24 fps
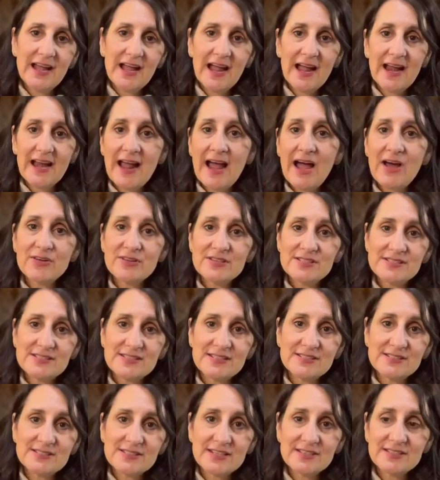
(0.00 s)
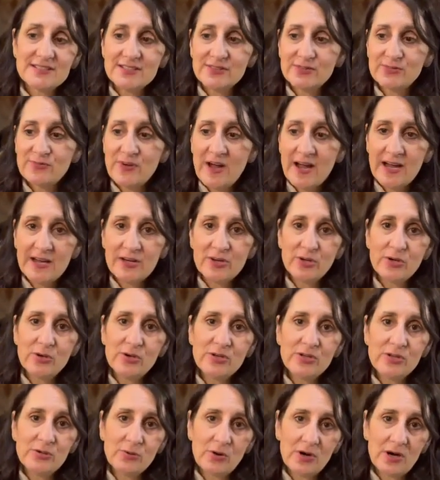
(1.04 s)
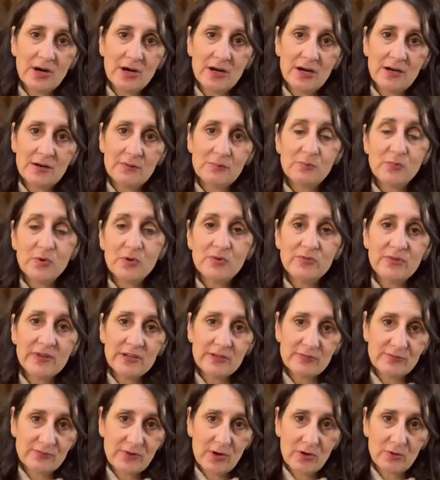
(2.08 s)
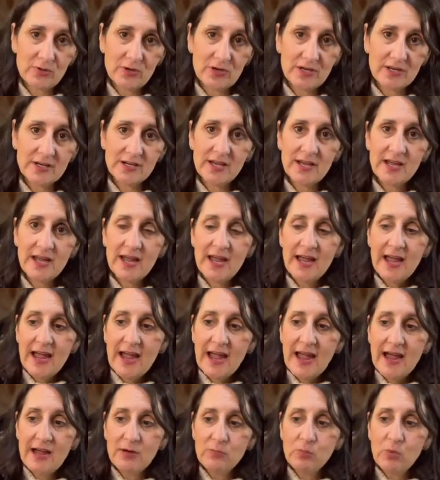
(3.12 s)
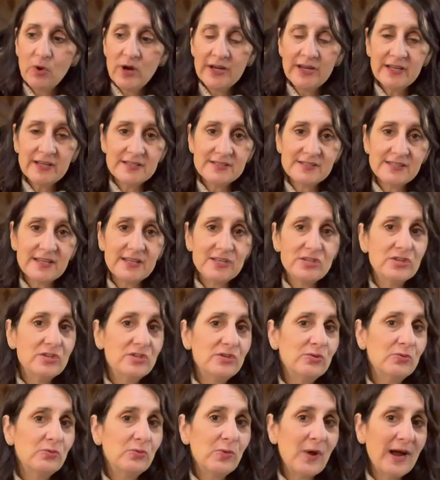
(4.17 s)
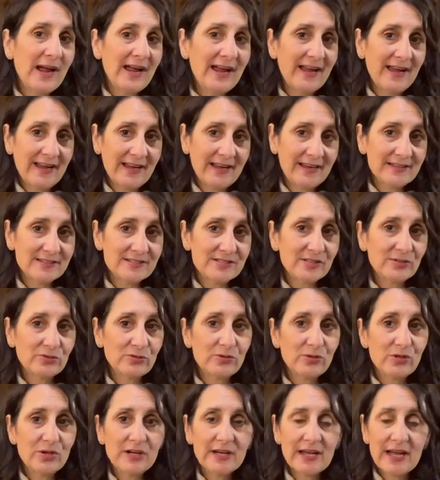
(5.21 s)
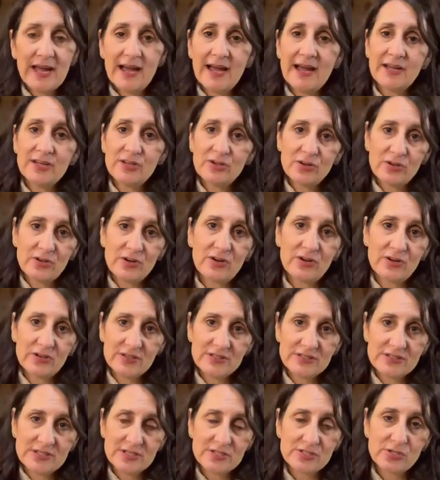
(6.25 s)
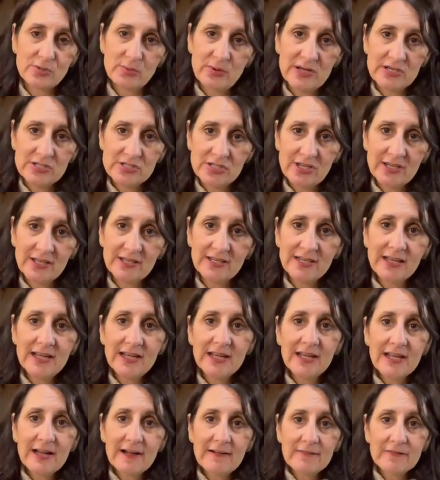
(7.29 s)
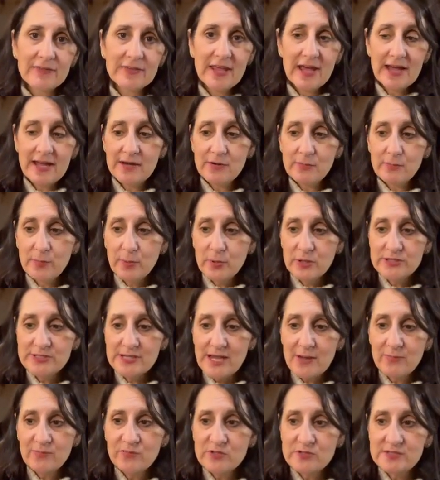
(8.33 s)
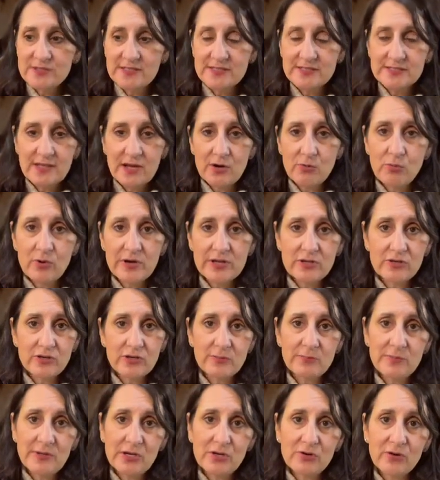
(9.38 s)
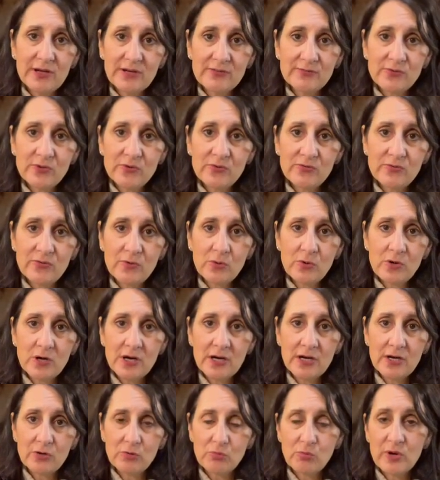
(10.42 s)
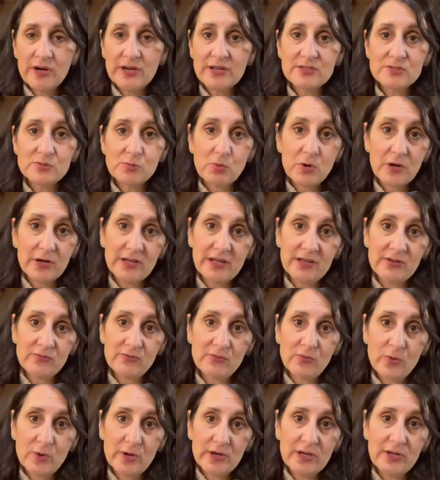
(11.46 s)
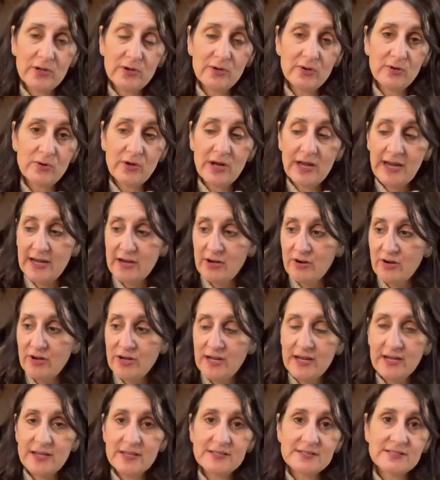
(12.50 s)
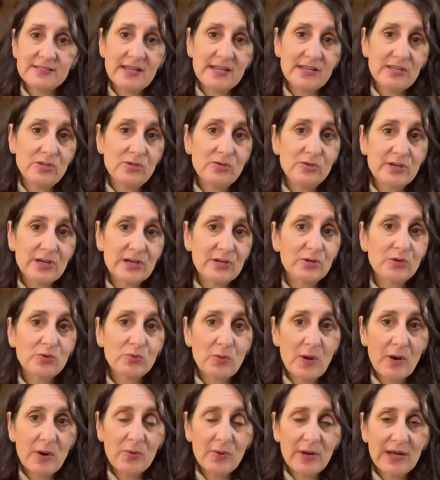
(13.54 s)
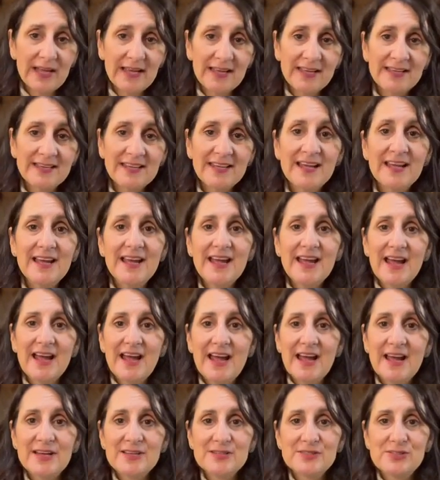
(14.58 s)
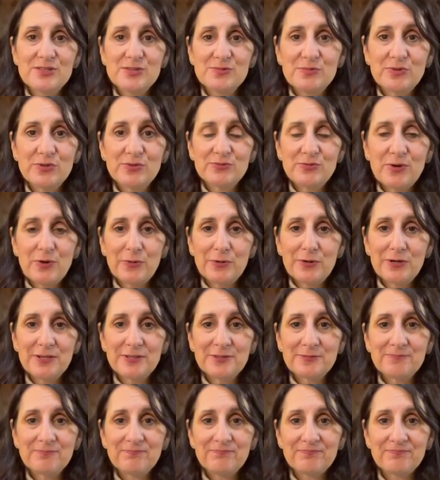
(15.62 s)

And how does this define who you are moving forward? And what is a new way to look at your current situation that puts emphasis on what you can be grateful for, what is working for you, areas that you can grow in as you move forward.